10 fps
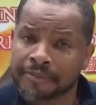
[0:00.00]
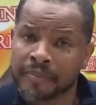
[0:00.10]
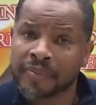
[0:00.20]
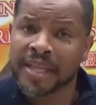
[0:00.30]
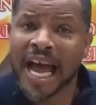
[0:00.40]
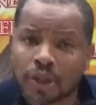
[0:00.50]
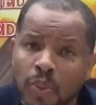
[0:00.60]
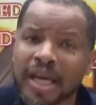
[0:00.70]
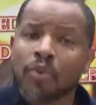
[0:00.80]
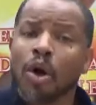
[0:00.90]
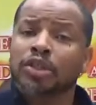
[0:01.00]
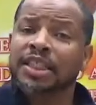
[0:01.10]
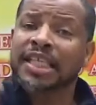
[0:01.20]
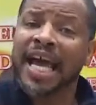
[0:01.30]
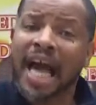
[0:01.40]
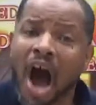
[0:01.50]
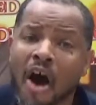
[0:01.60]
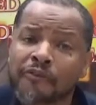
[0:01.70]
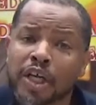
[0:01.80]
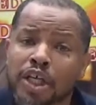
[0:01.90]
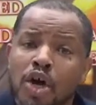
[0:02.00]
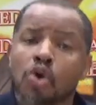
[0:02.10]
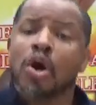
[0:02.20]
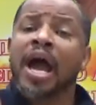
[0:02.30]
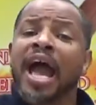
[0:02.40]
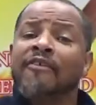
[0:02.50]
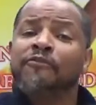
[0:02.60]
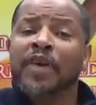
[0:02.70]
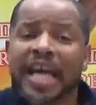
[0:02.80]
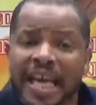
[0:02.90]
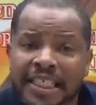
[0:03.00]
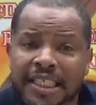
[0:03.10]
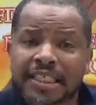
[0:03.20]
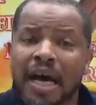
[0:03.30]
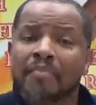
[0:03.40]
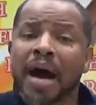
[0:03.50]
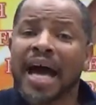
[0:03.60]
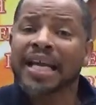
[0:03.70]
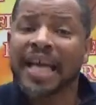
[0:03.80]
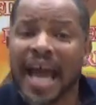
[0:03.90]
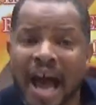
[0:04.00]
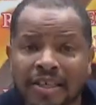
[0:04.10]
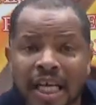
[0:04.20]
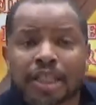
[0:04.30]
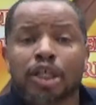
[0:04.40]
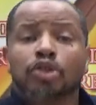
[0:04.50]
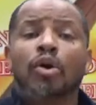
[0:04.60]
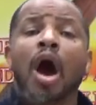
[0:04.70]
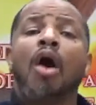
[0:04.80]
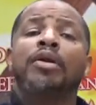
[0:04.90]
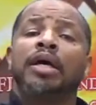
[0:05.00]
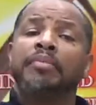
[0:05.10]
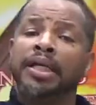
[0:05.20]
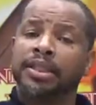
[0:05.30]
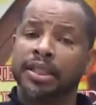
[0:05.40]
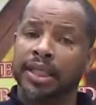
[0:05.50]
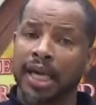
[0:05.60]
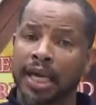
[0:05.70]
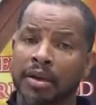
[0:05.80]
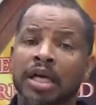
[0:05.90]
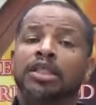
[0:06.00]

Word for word: Yeah. That's what he wants to take off of you and feed it to somebody else to draw them into the kingdom, yeah.